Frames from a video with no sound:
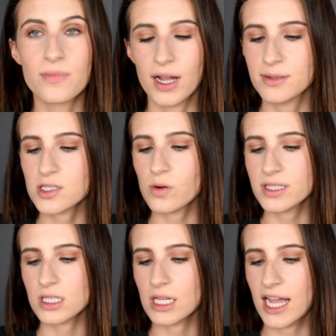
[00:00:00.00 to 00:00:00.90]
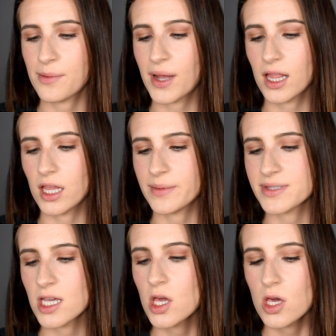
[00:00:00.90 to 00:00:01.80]
I'm just going to line my
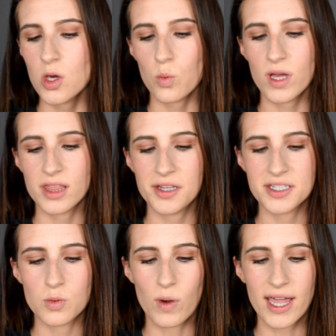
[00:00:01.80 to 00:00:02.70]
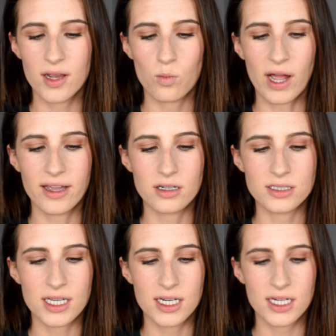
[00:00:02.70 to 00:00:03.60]
lips with this Wet n
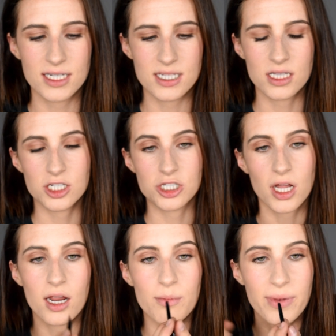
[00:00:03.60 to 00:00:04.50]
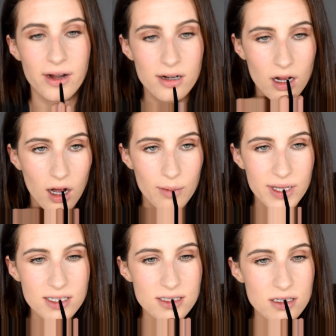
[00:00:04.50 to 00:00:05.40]
Wild, and it is in the shade Bear to
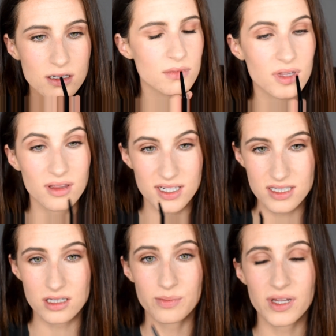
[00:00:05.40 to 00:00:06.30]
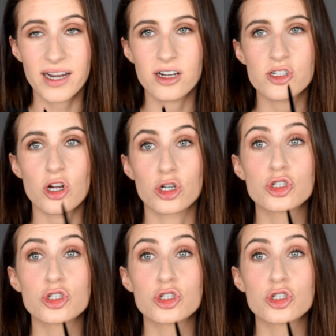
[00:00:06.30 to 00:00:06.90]
Comet. These lip liners are